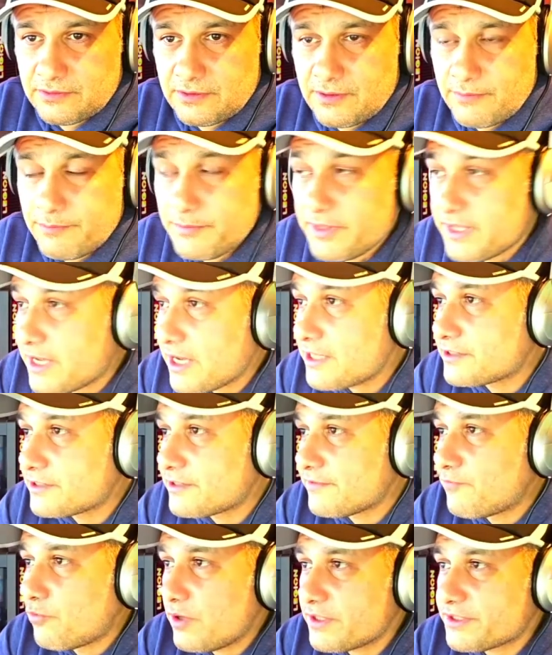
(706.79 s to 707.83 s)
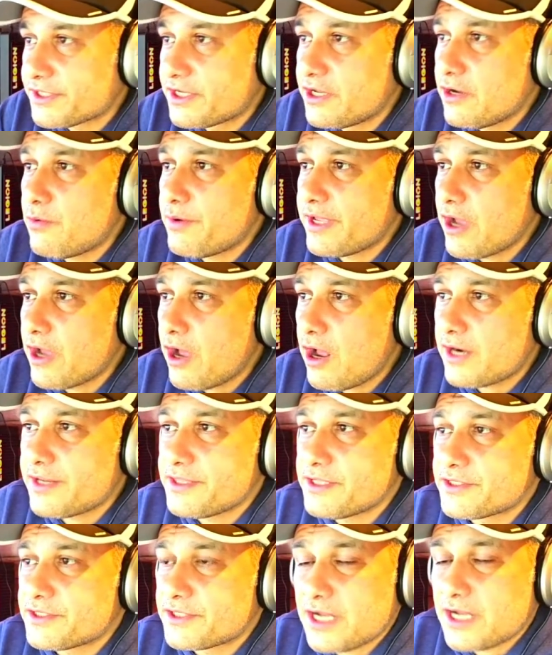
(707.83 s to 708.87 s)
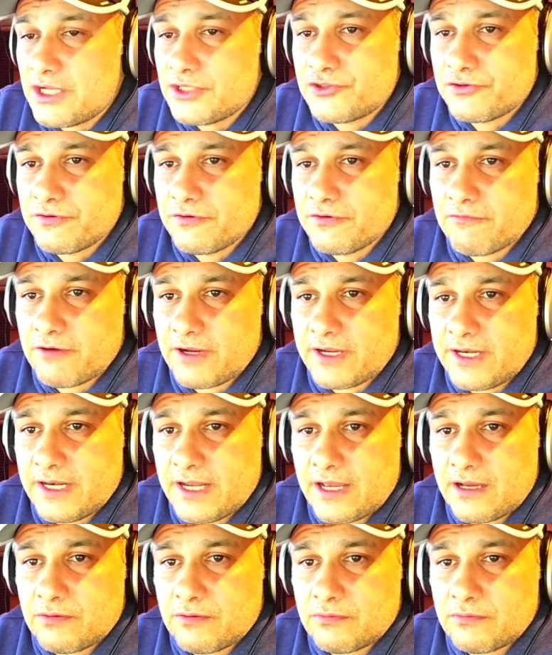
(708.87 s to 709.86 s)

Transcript: because of what's going on in this country right now.